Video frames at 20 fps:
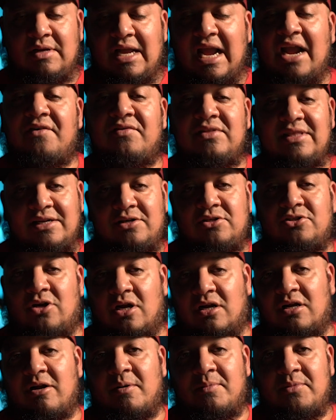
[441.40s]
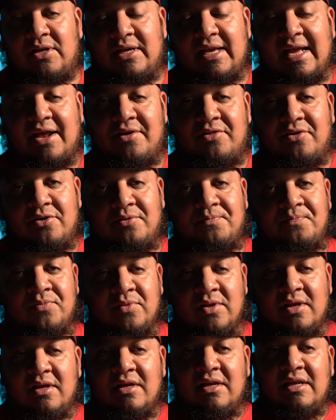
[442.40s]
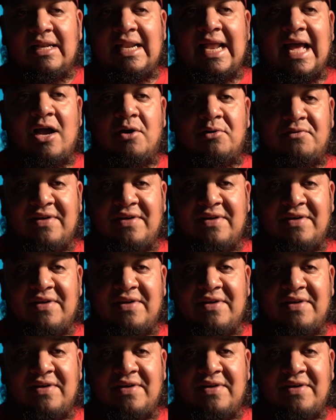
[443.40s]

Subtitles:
everything to start coming together. Now,